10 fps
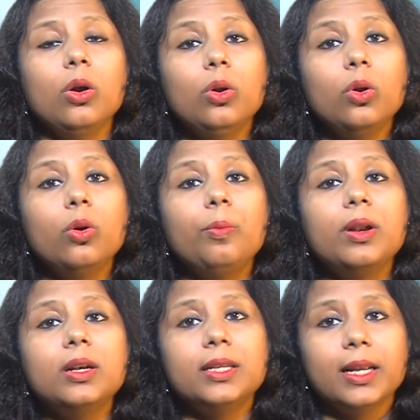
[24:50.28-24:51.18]

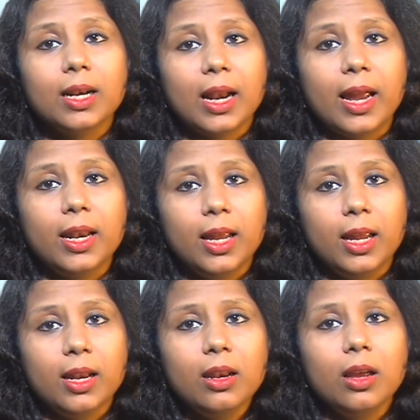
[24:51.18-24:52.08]
global decline
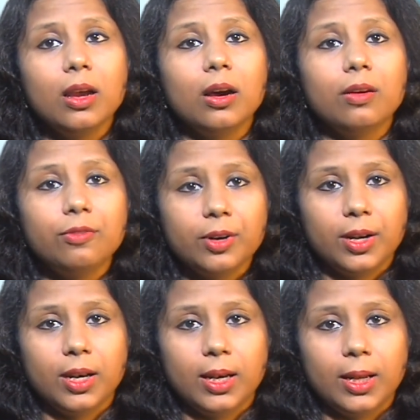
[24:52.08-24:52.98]
in
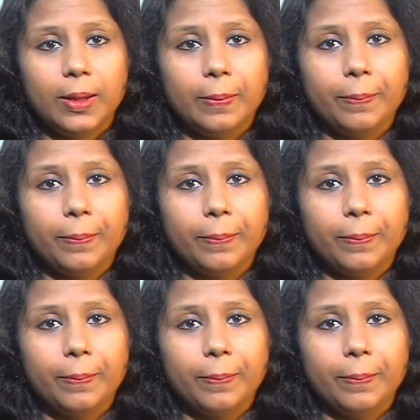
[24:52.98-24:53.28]
fertility.